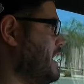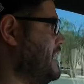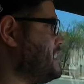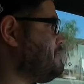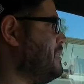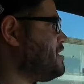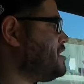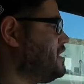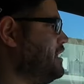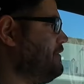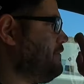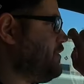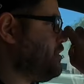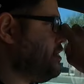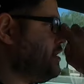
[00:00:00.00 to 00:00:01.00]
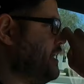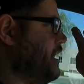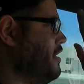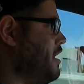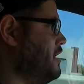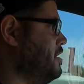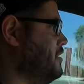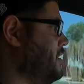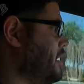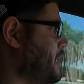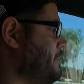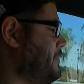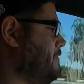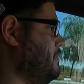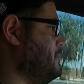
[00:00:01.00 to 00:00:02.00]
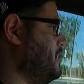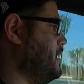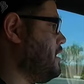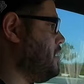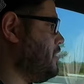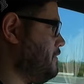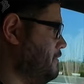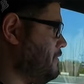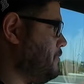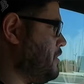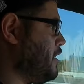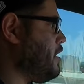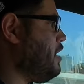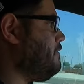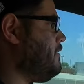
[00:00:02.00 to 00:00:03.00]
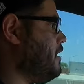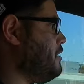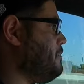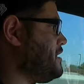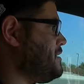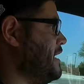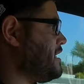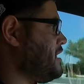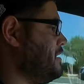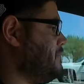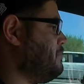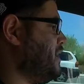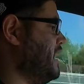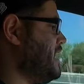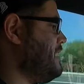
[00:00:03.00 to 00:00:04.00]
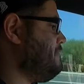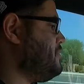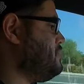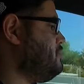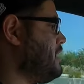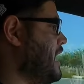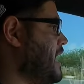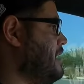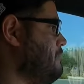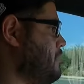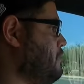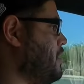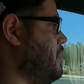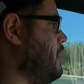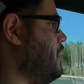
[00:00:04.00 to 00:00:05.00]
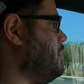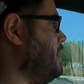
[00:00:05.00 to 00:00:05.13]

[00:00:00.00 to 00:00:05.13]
And especially if you're, now I know you're coming from a Golf R perspective, but if you came from a car